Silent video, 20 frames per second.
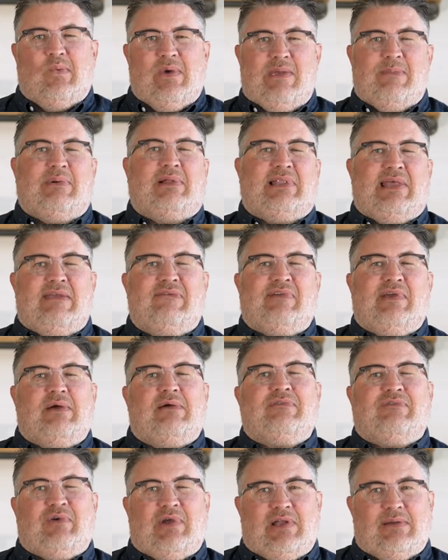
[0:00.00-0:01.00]
We believe
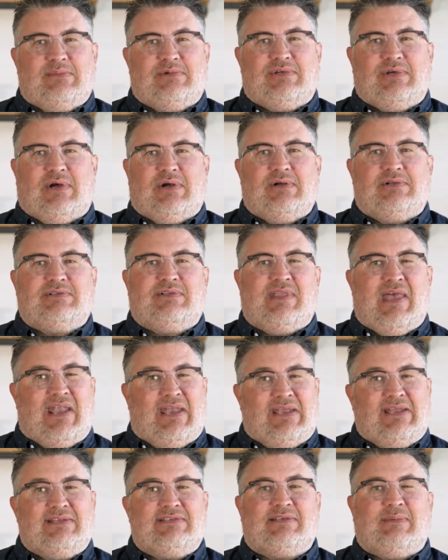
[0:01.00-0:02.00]
here at Freedom Church that
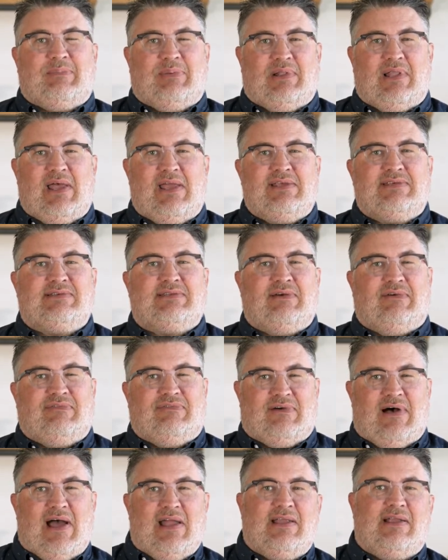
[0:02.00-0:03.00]
it is a place to
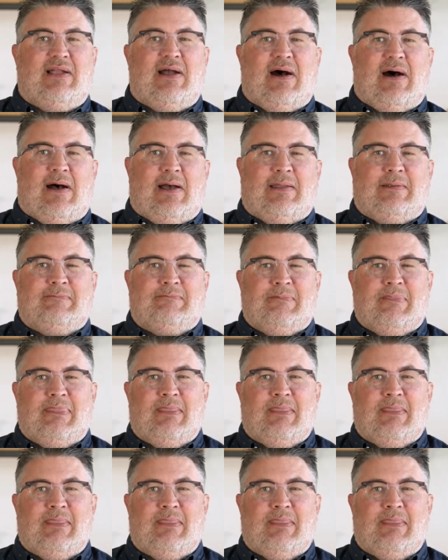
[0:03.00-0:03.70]
find God,